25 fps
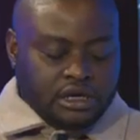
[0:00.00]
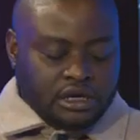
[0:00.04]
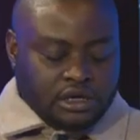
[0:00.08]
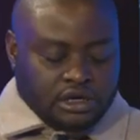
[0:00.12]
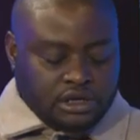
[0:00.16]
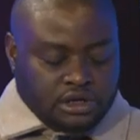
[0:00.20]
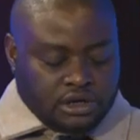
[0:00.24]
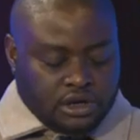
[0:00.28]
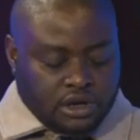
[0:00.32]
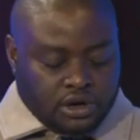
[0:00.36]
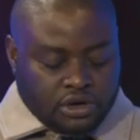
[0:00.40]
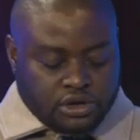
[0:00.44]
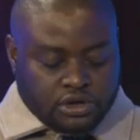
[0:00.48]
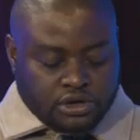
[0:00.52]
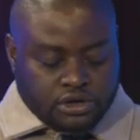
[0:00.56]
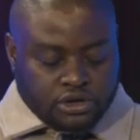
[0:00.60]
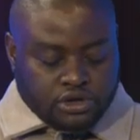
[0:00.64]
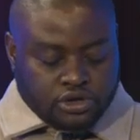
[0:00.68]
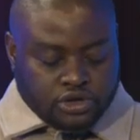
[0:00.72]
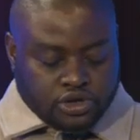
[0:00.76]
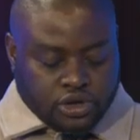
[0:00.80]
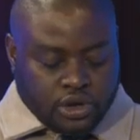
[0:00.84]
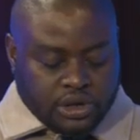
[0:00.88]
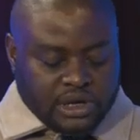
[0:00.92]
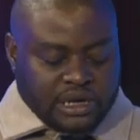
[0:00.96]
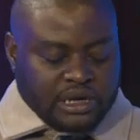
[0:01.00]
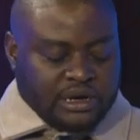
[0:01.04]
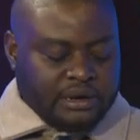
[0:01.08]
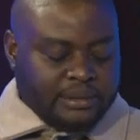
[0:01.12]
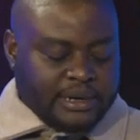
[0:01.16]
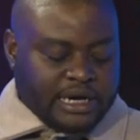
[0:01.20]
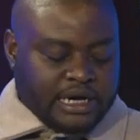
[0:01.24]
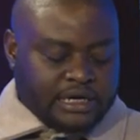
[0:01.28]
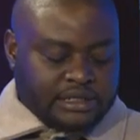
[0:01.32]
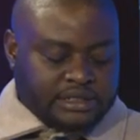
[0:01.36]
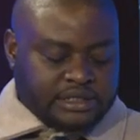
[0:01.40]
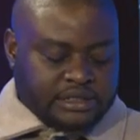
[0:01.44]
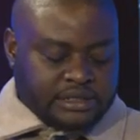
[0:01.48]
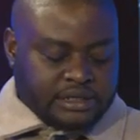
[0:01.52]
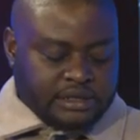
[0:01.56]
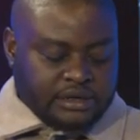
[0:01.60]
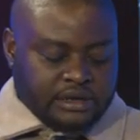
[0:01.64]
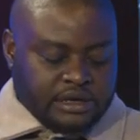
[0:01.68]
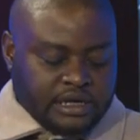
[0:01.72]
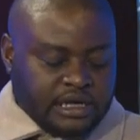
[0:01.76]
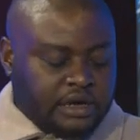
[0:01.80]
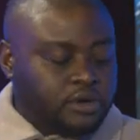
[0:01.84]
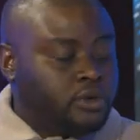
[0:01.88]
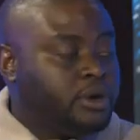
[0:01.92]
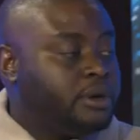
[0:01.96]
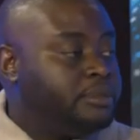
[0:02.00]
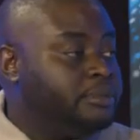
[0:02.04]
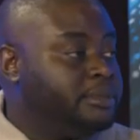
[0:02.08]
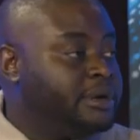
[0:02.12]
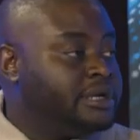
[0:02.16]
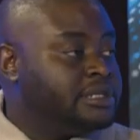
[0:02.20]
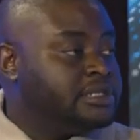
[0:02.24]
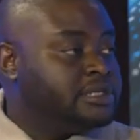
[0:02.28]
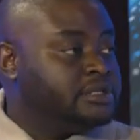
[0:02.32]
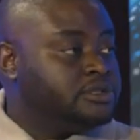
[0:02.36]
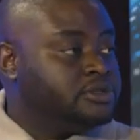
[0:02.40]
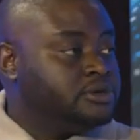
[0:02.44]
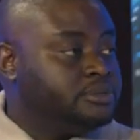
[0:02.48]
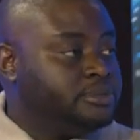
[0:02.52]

You're talking about equipment to